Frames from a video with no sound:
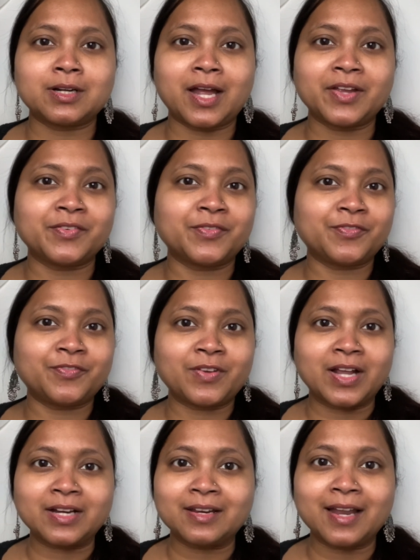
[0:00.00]
I
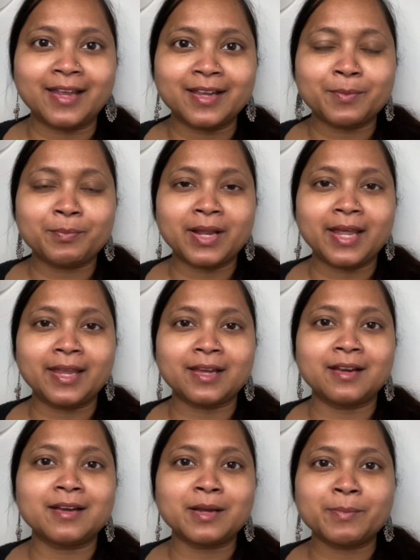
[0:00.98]
felt like applying a
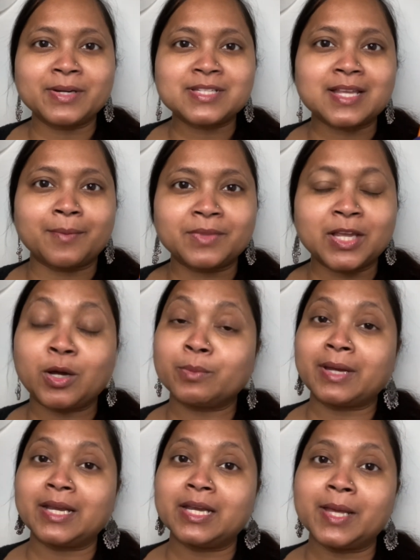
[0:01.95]
little bit something on
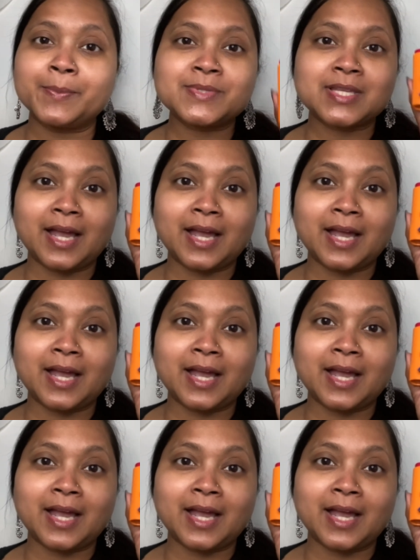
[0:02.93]
my lips,